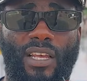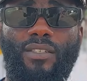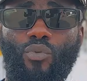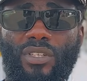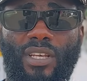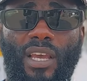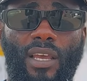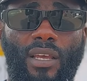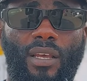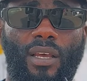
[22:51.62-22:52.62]
we
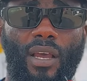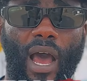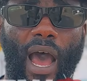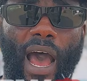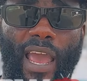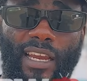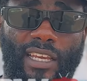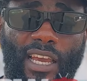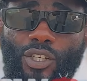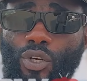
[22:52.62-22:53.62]
say
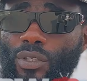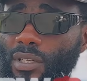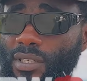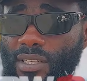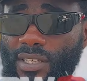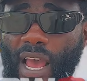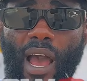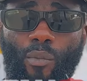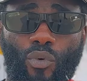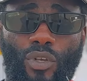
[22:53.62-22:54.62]
education is a
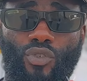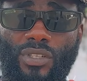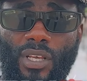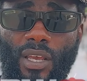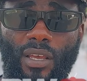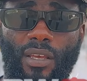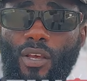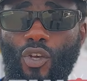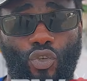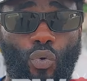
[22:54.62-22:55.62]
scam. We used to say
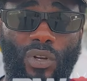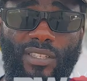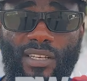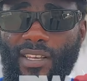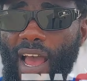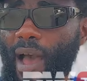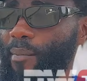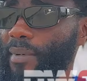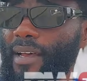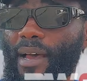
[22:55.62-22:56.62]
school is a
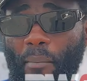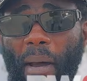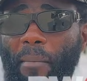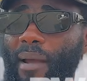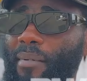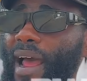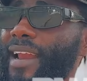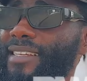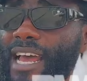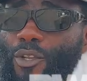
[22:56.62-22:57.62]
scam, but my
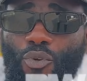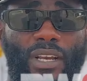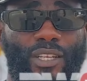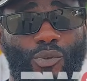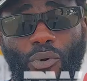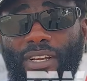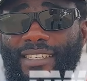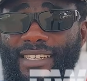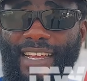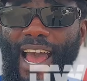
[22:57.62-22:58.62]
brothers, actually, school
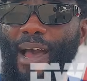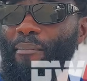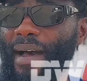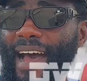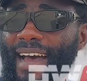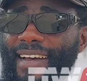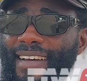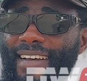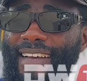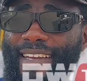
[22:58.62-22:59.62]
is a scam, but
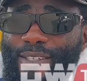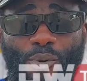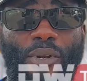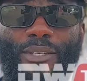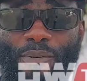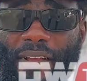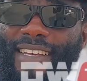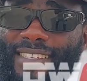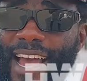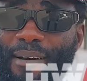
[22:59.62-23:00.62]
school is not
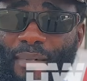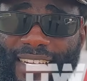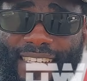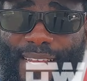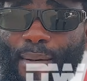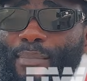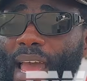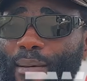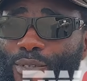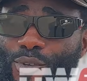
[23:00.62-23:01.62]
a scam at the same
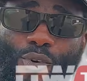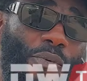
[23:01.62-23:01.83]
time. School